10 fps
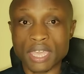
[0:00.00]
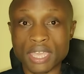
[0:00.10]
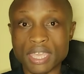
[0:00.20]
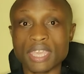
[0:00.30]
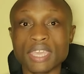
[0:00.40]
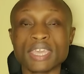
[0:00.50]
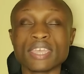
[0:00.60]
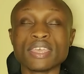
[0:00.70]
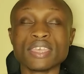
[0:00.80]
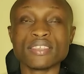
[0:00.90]

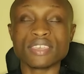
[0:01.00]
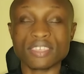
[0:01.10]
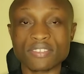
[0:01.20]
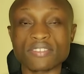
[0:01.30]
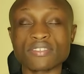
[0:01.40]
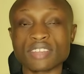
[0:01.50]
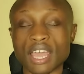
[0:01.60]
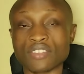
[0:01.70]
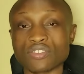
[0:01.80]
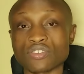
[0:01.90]
His
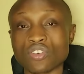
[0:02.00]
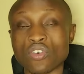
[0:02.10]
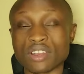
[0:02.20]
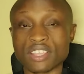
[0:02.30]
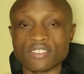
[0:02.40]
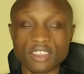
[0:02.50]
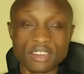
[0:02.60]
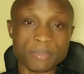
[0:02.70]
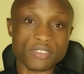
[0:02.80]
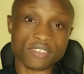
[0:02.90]
stance or the
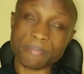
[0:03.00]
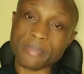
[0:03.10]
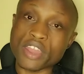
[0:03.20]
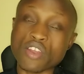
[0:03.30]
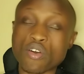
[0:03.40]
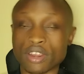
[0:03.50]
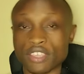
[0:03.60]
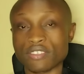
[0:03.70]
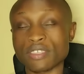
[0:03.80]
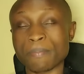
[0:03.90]
sentiments he made or
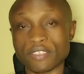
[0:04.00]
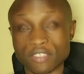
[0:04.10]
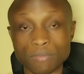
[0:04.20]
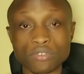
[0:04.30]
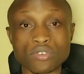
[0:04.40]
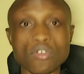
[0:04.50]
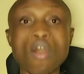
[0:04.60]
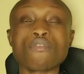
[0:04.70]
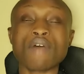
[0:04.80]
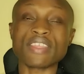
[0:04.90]
the perception
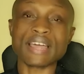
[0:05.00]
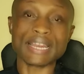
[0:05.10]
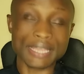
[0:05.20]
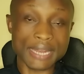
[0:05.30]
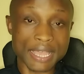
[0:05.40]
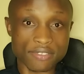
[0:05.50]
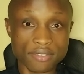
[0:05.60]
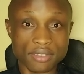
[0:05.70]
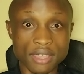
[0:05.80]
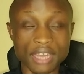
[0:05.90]
of other
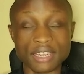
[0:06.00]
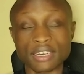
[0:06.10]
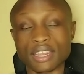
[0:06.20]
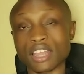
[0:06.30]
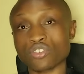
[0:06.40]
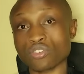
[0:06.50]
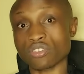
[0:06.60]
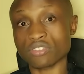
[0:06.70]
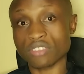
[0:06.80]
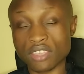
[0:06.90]
leaders at
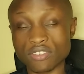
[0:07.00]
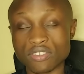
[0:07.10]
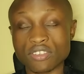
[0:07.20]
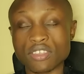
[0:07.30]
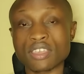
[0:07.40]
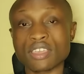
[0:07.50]
international stage